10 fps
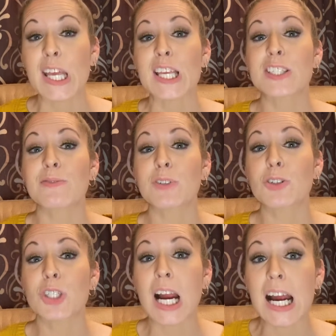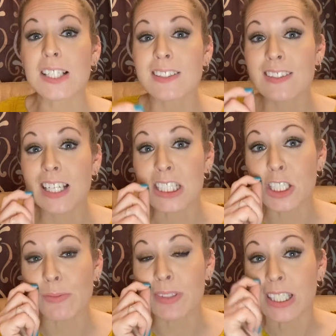is if your child sticks
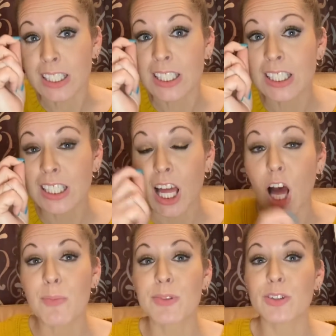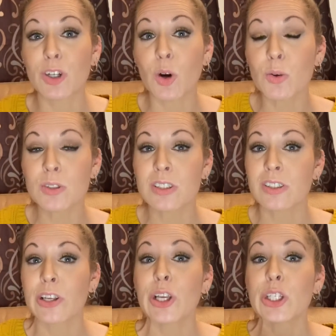something up their nose,
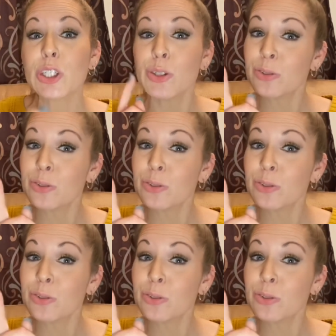you